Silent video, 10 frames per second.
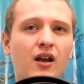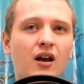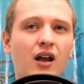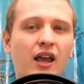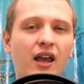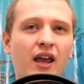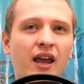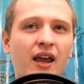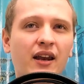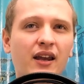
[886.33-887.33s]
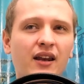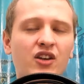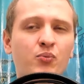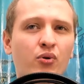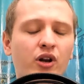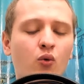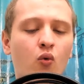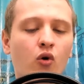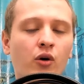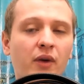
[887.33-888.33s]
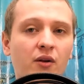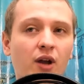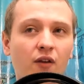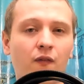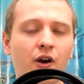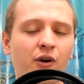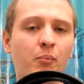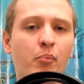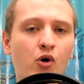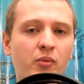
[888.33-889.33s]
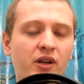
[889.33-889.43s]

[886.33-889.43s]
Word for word: and it is pretty warm and very boomy.